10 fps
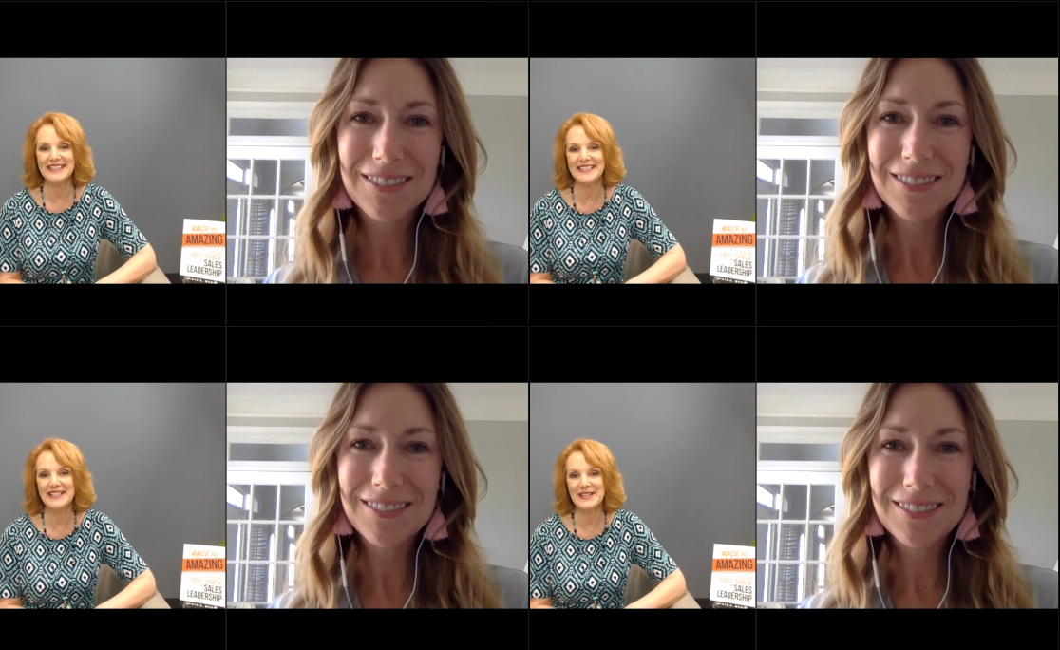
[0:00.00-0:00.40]
Speaker 1: to
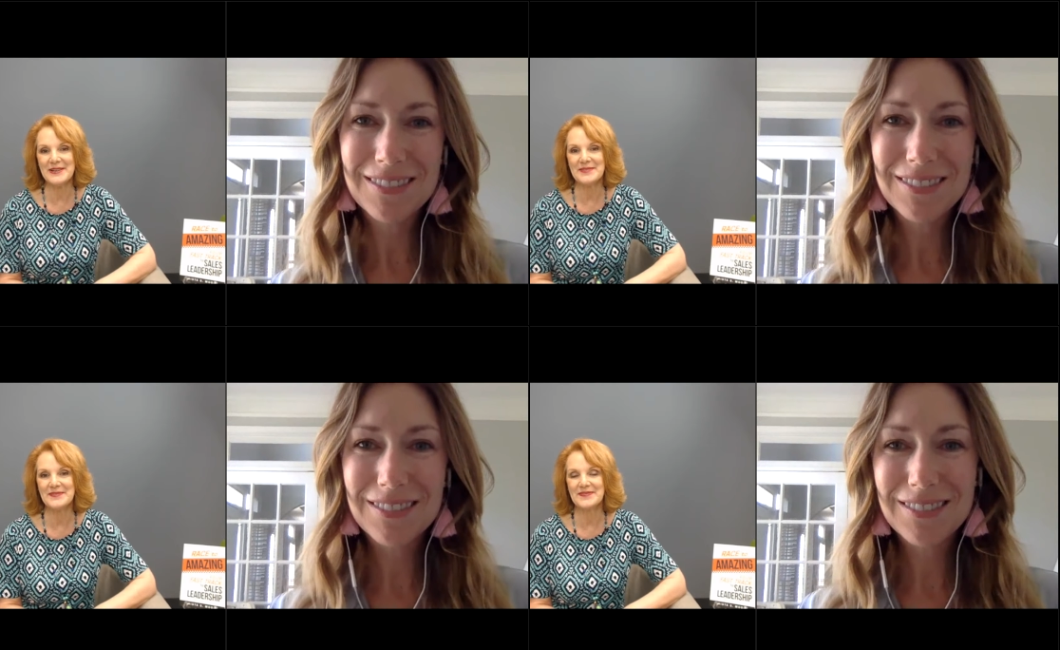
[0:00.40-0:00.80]
see
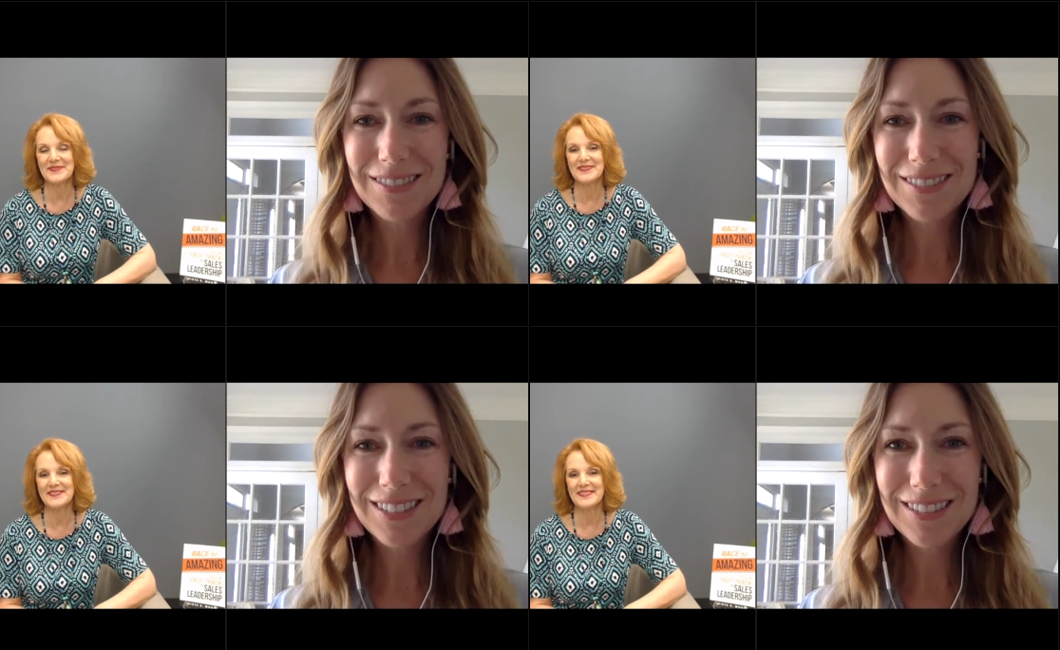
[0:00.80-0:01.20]
you.
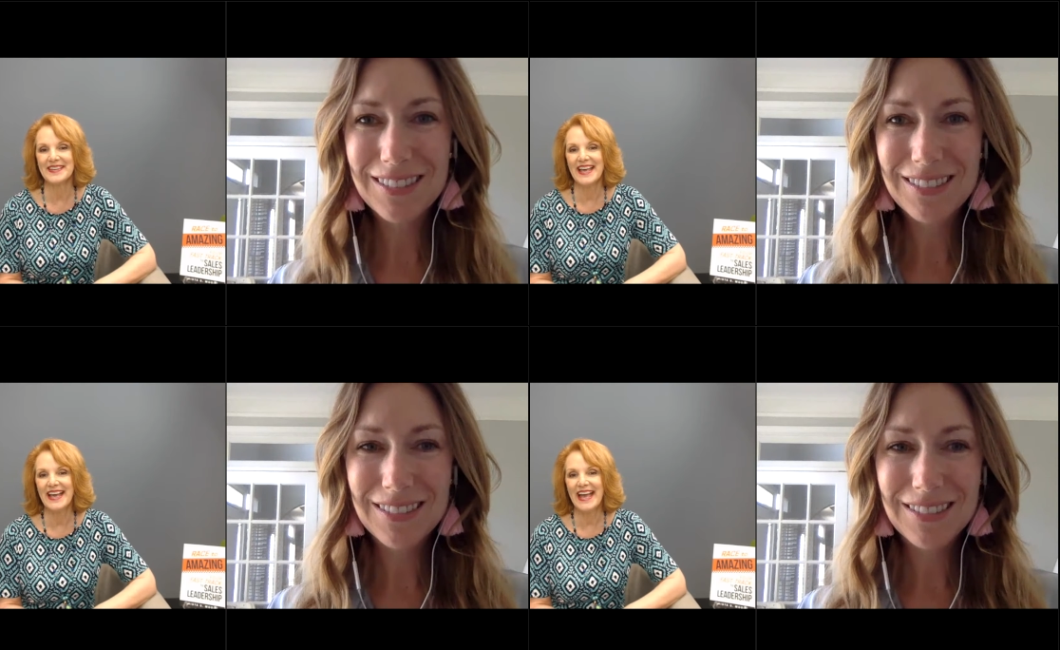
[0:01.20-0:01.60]

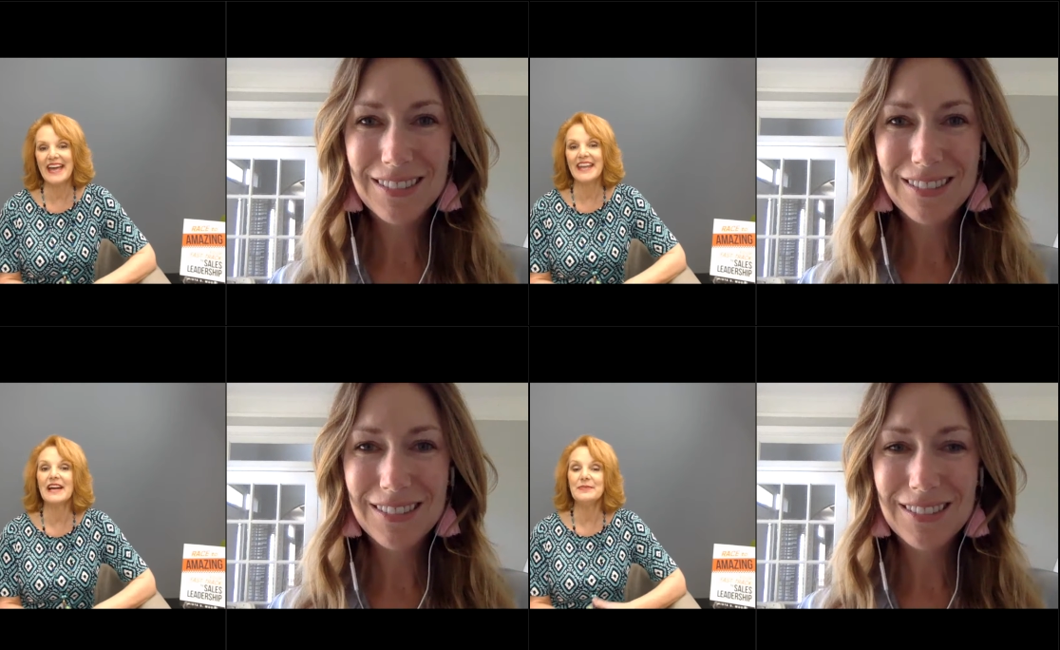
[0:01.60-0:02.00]

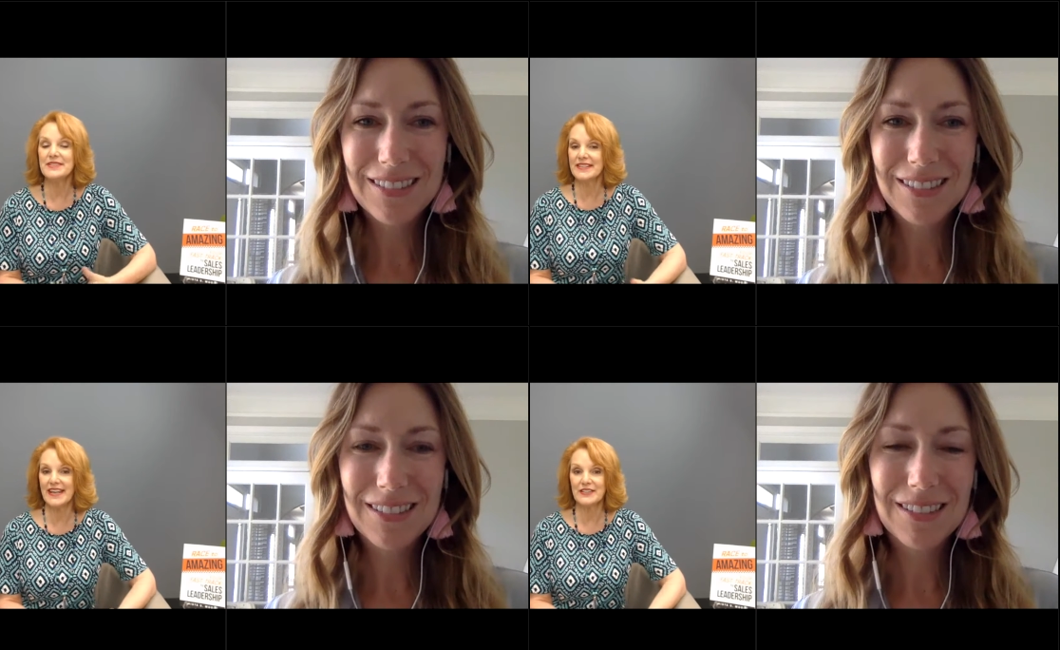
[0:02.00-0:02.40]
And I
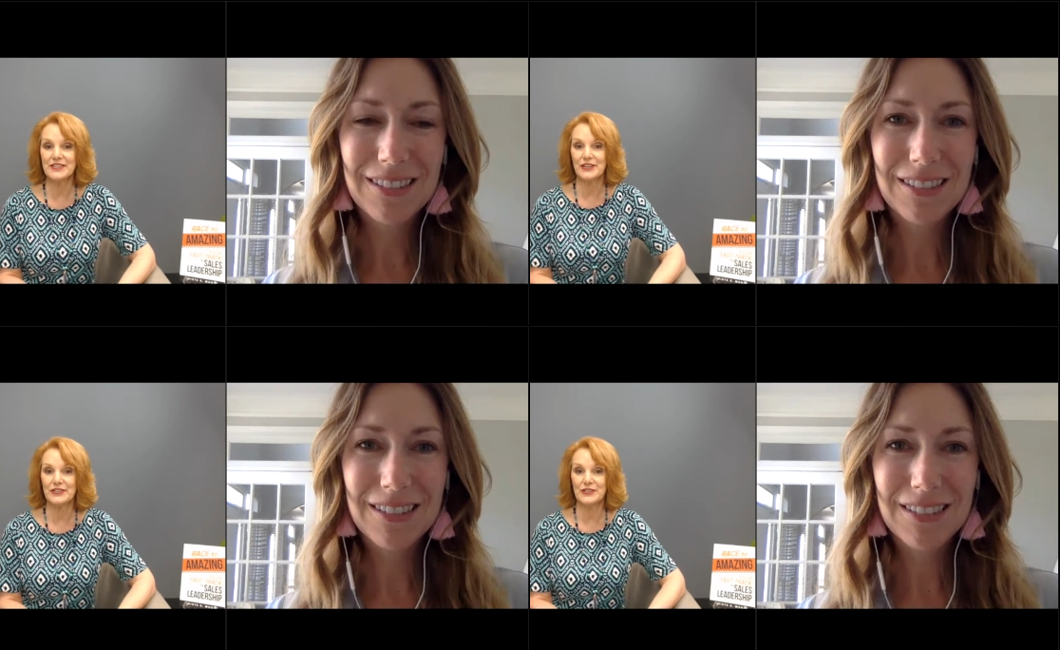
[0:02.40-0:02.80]
was a
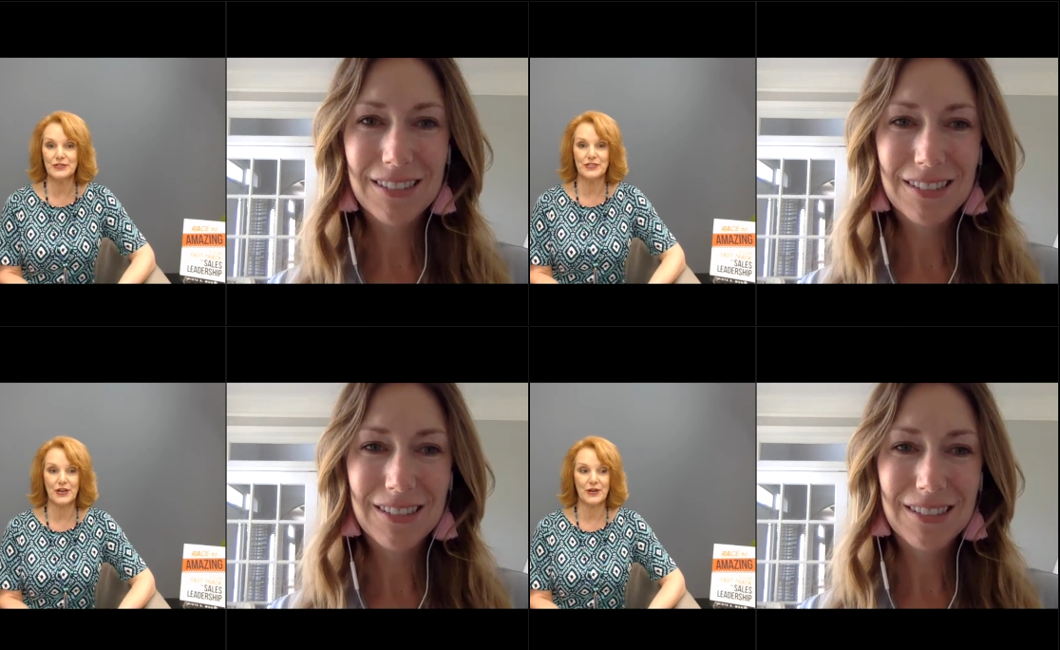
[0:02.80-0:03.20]
guest on your
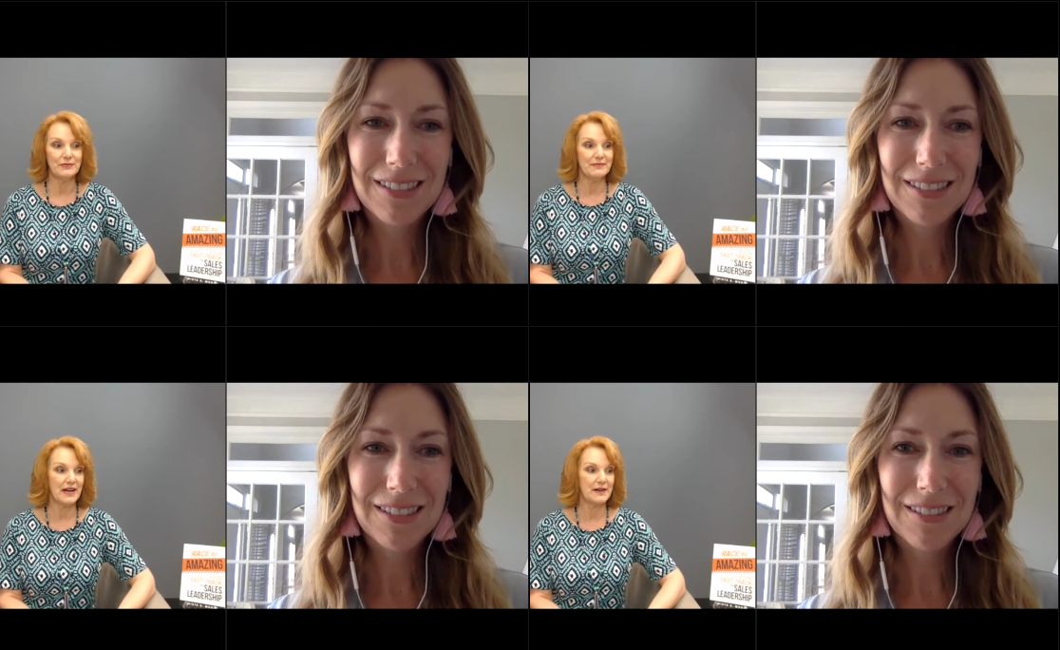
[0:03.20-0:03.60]

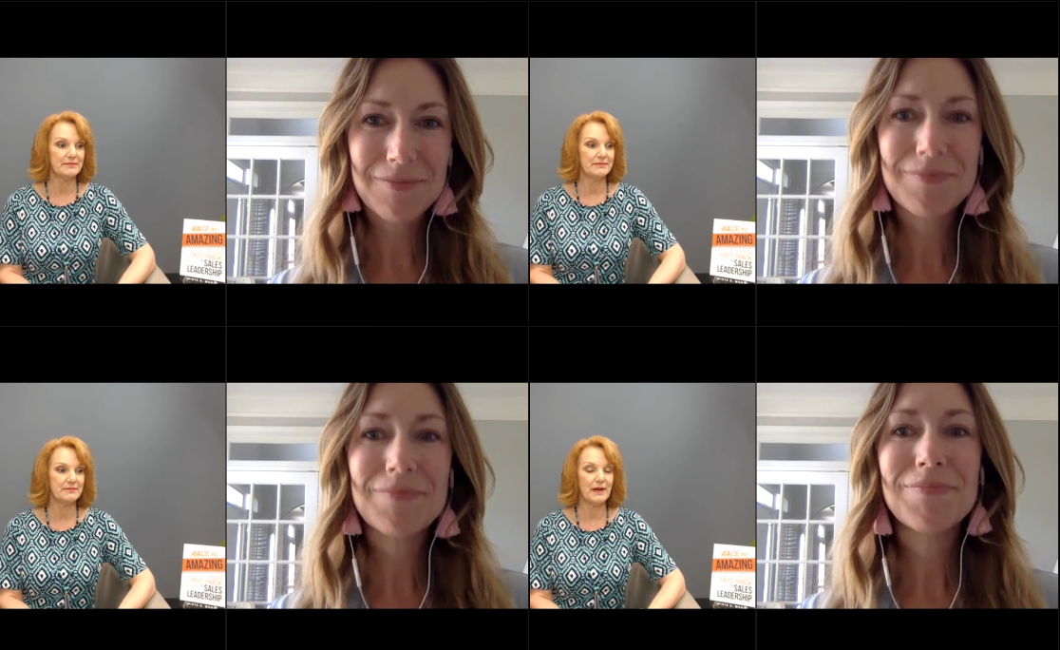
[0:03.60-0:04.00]
show,
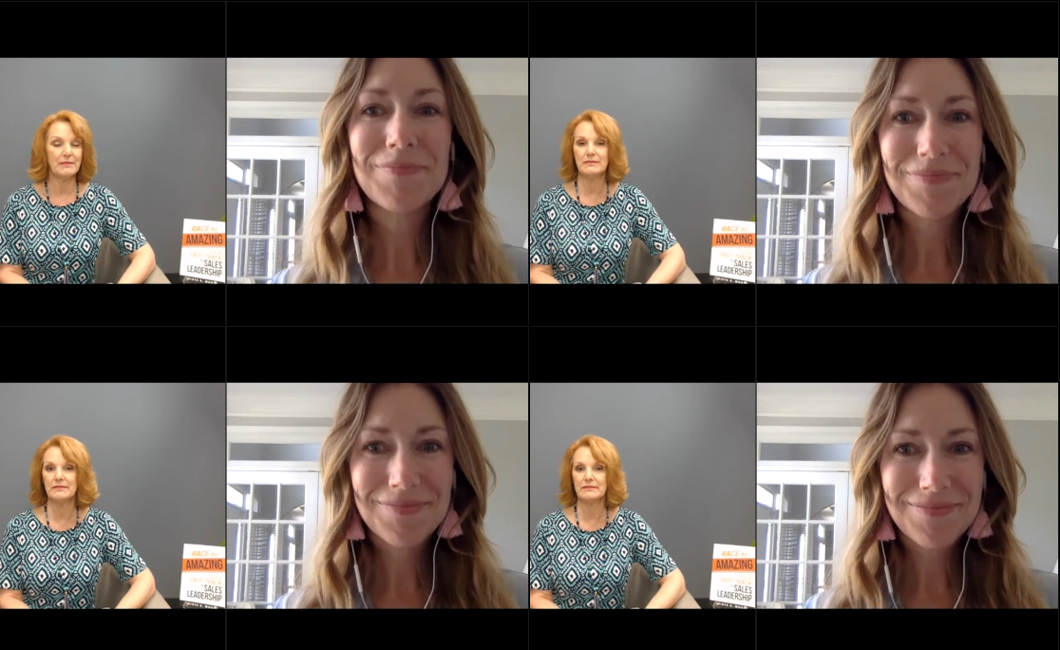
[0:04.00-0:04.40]
um,
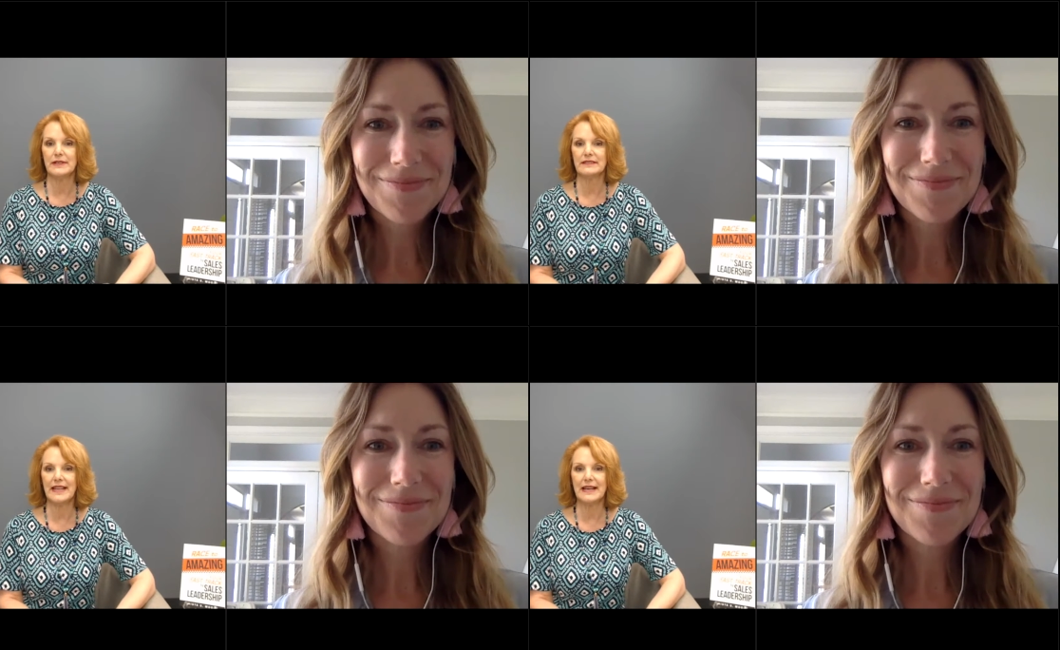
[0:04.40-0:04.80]
probably
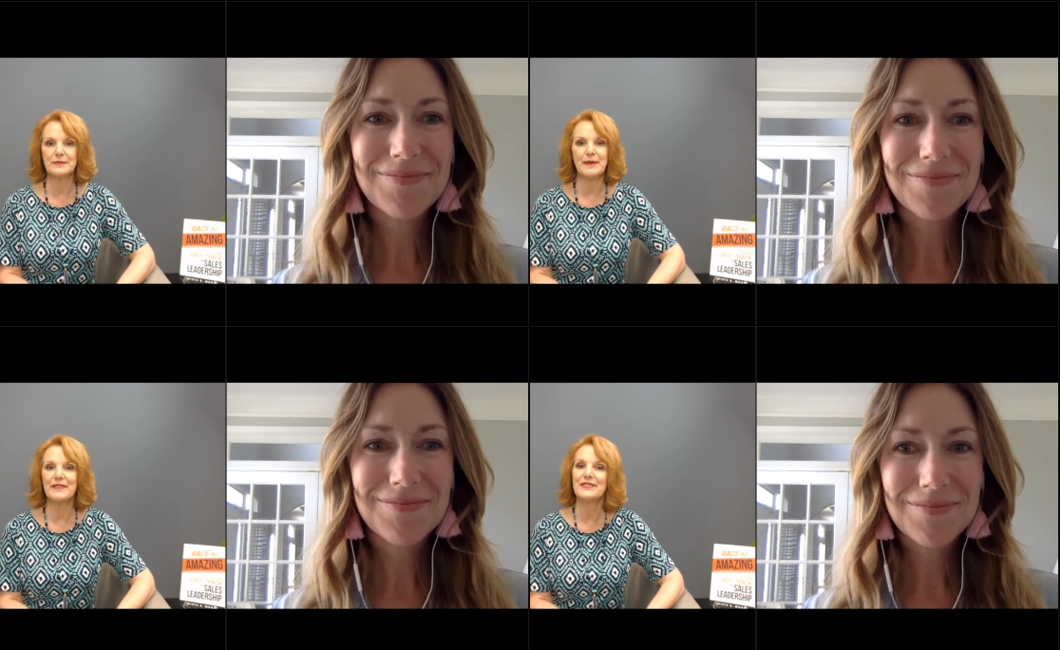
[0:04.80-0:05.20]
what
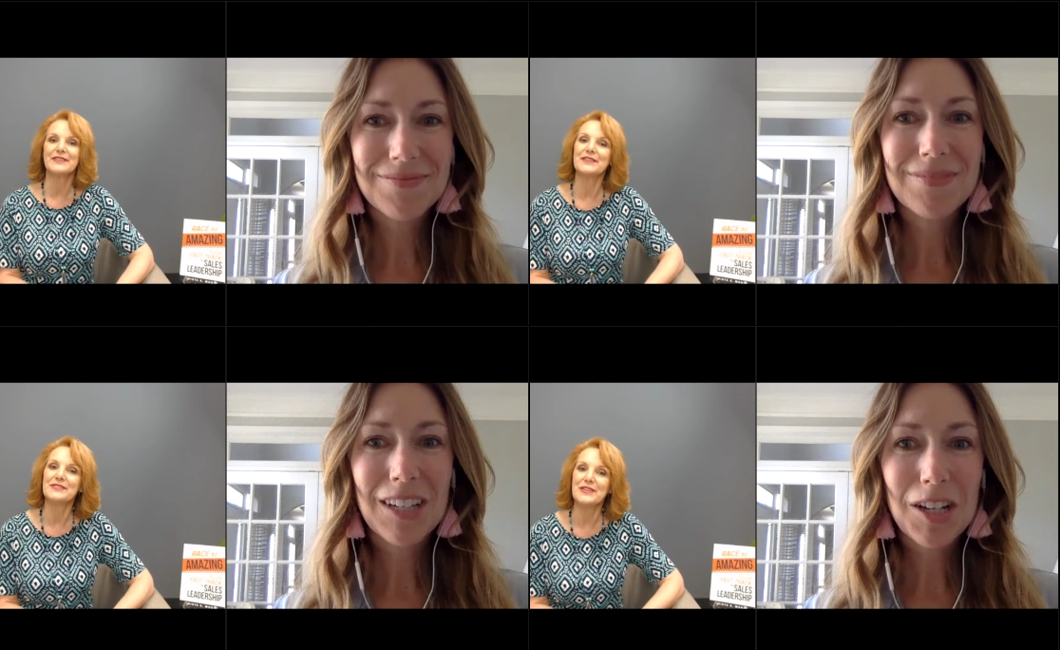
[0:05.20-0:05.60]
last
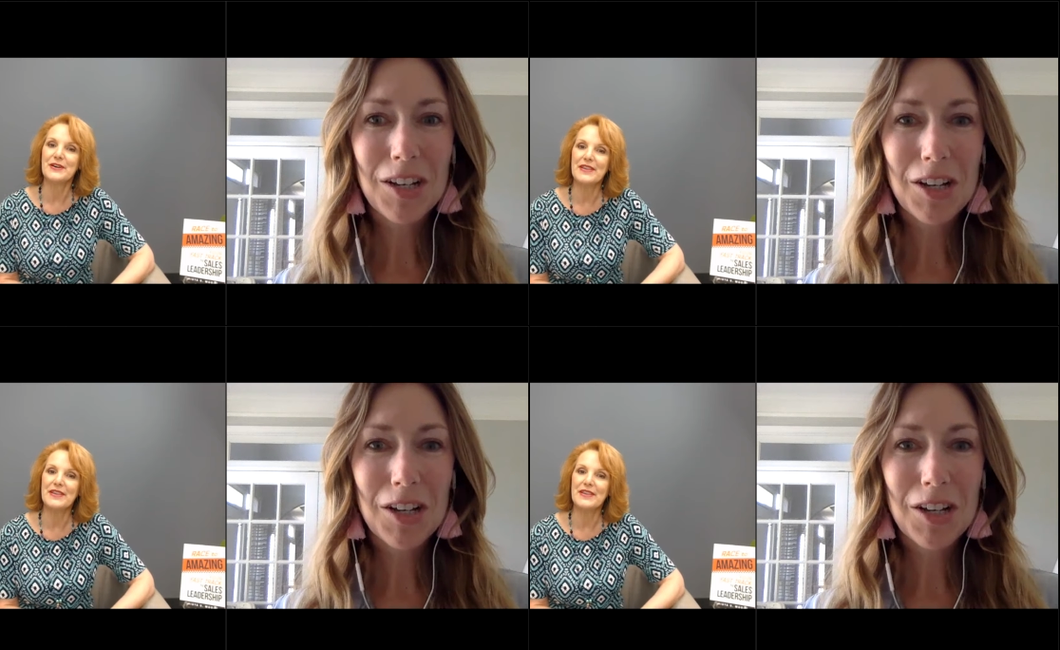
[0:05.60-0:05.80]
month or so.